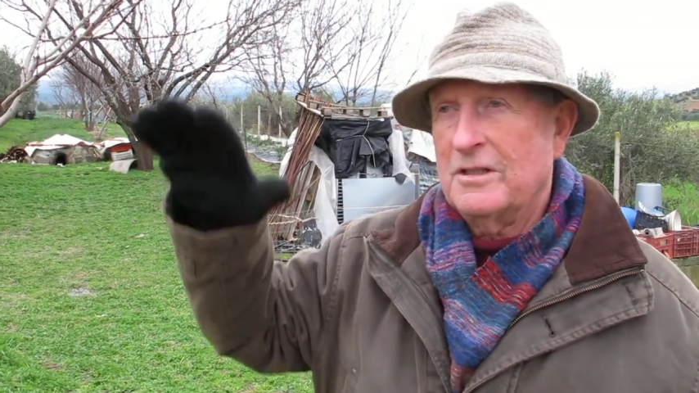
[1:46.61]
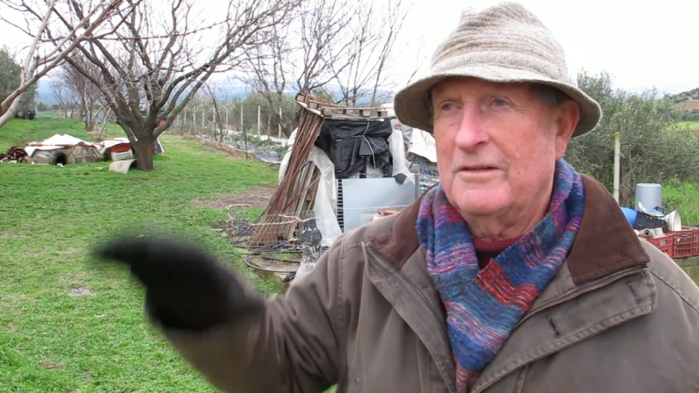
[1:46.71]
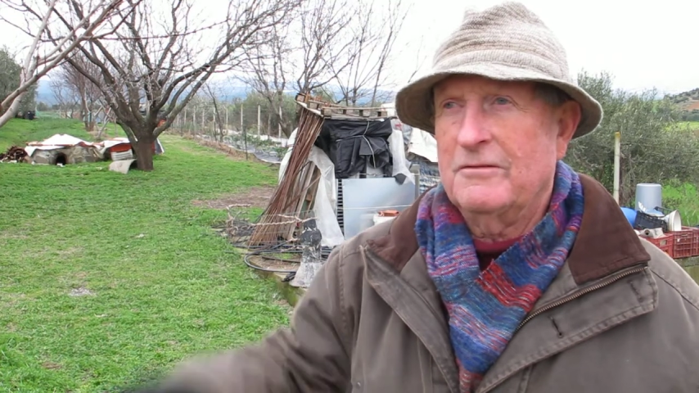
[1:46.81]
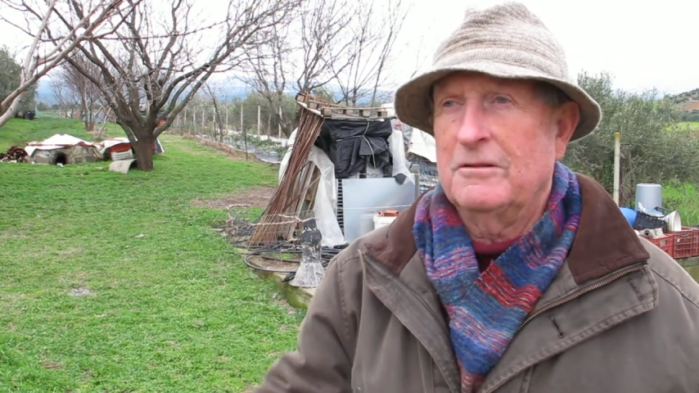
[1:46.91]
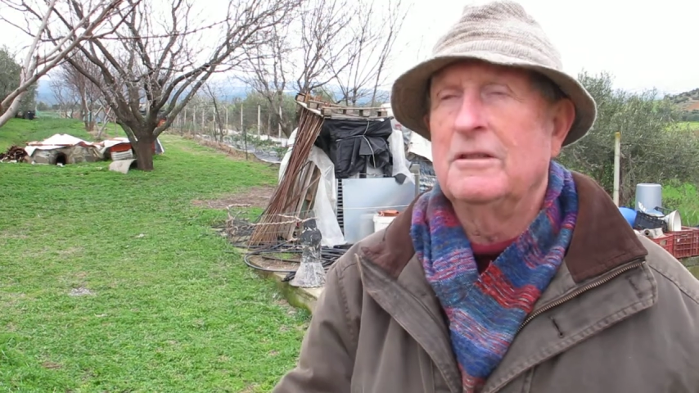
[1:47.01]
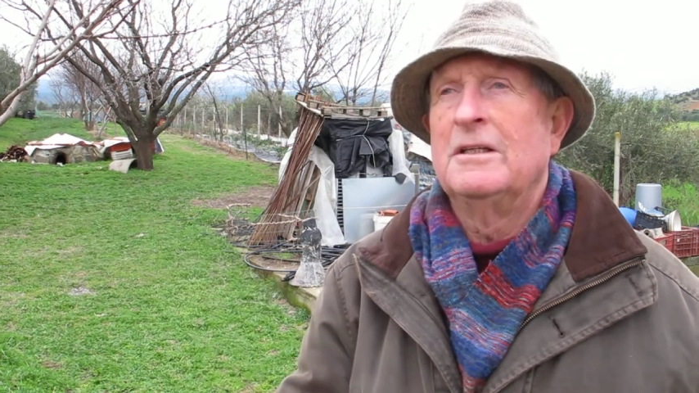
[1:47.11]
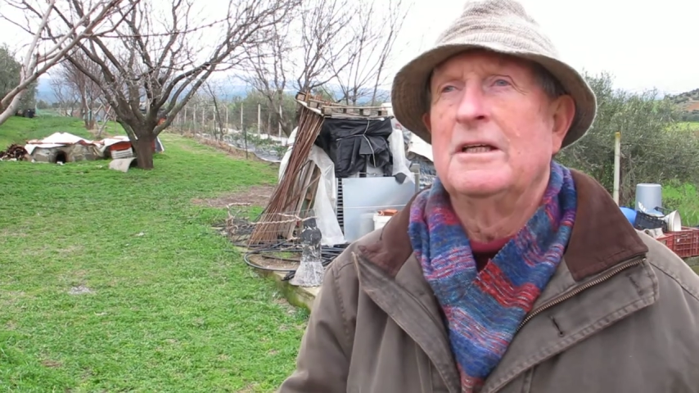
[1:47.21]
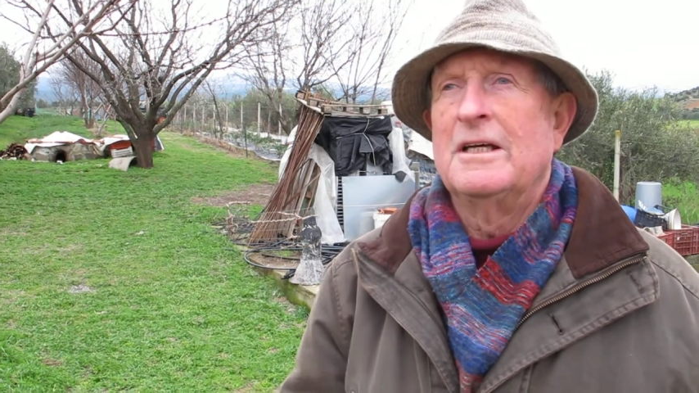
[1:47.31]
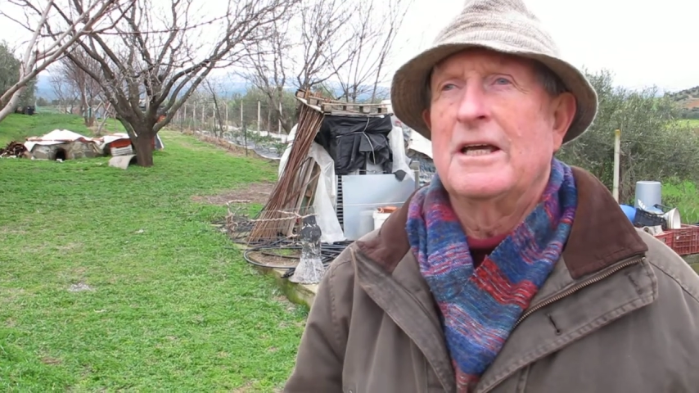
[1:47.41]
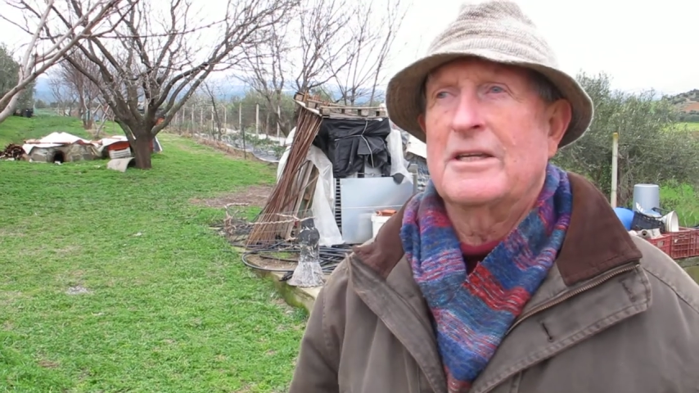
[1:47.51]
level
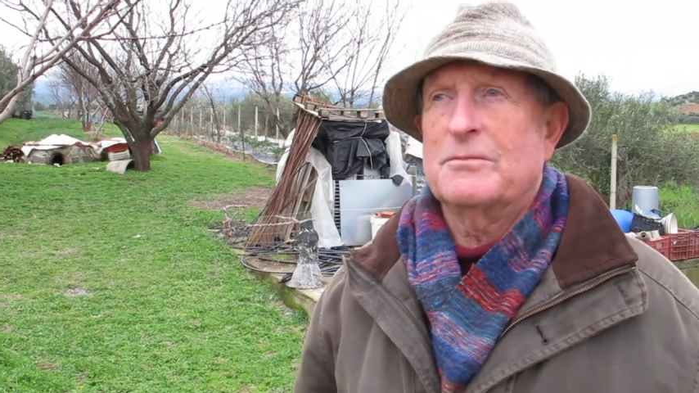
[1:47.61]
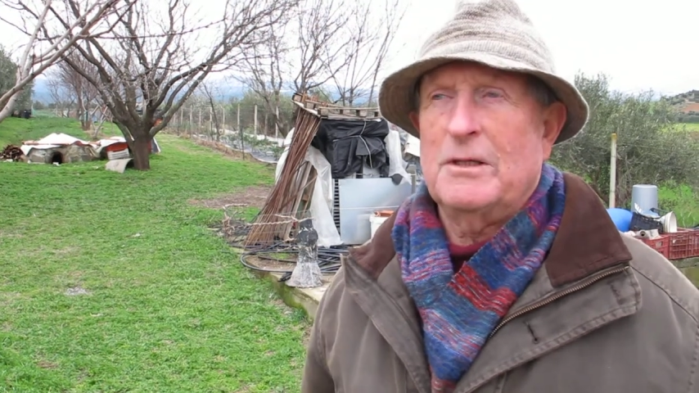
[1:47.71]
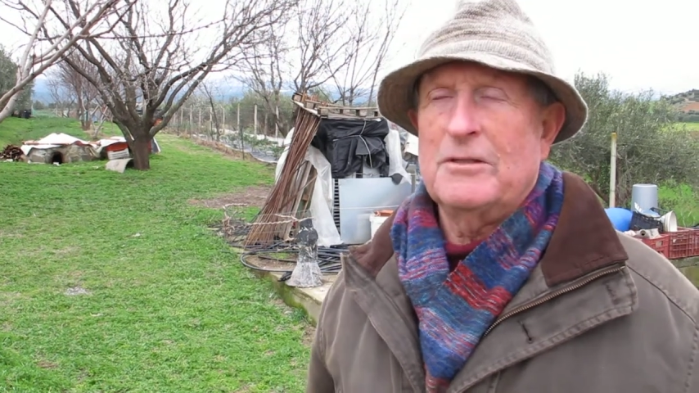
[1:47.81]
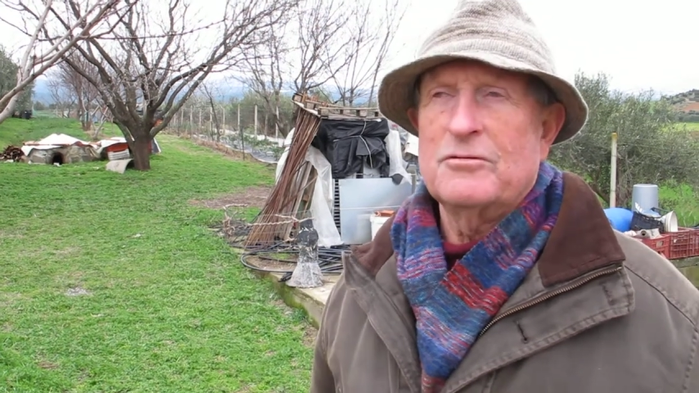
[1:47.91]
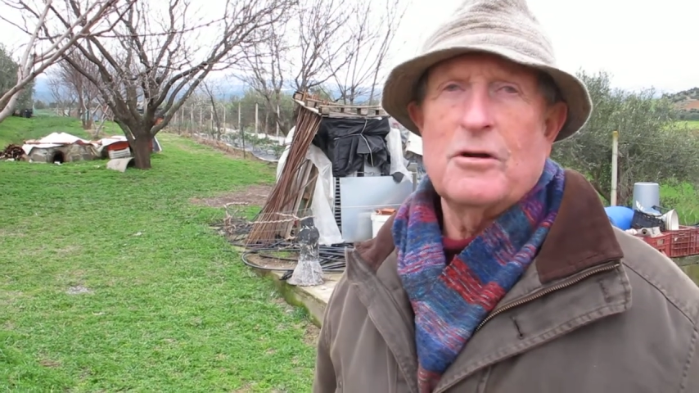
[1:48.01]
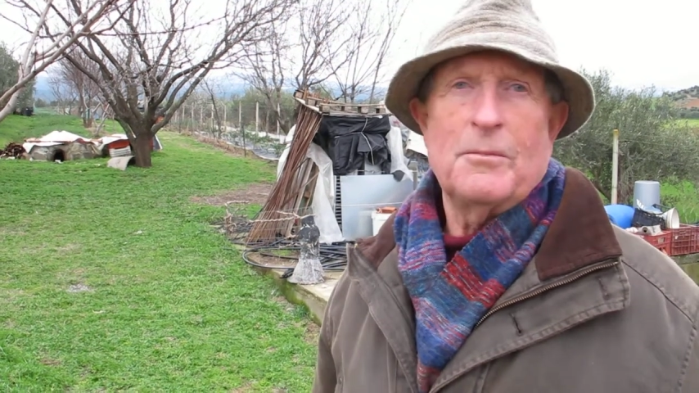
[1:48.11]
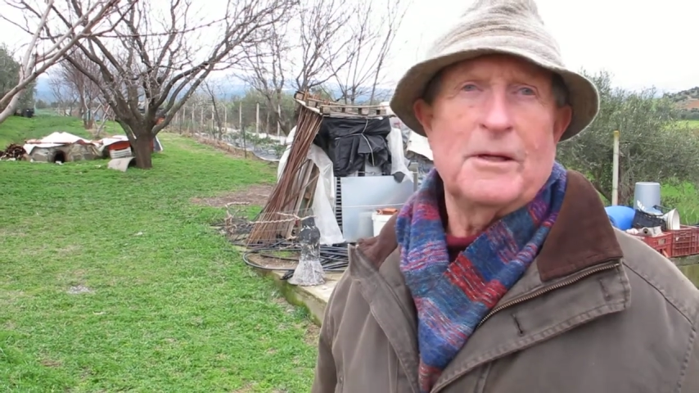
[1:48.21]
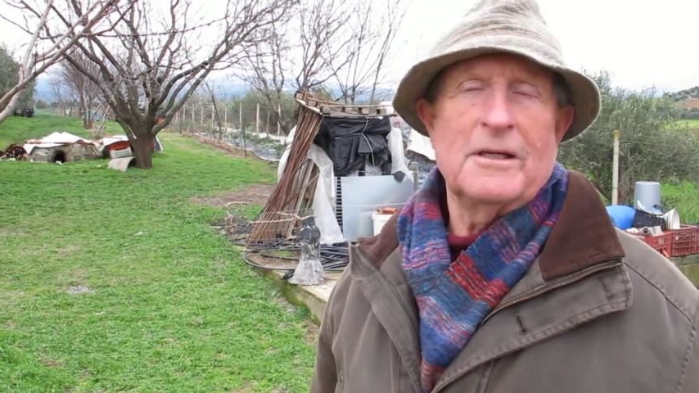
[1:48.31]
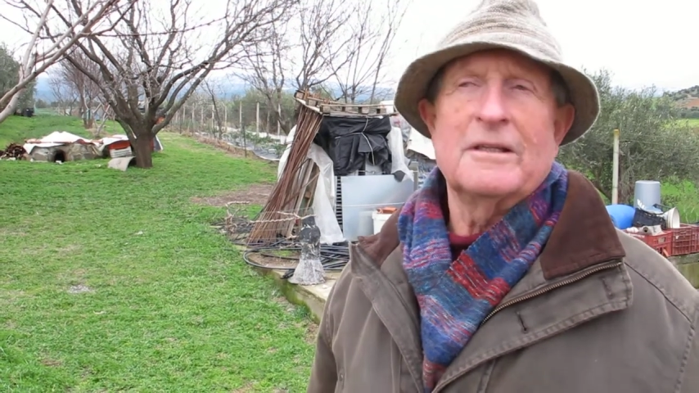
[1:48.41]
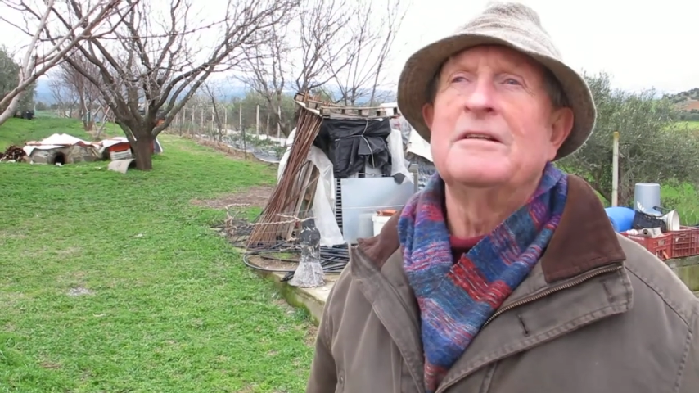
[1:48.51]
has been
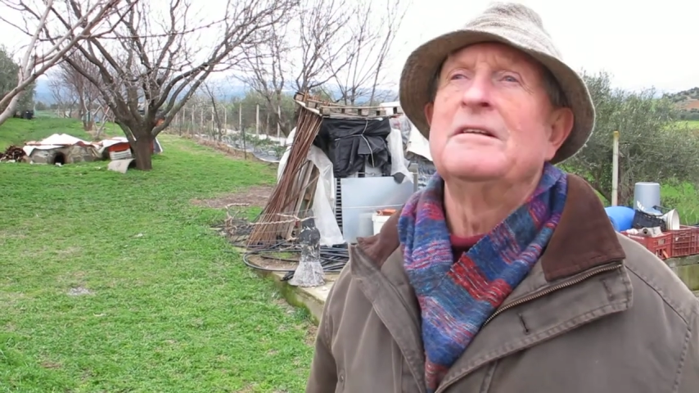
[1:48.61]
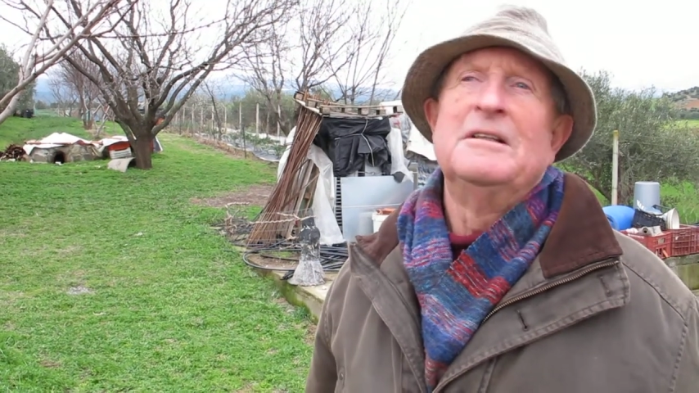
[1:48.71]
dropping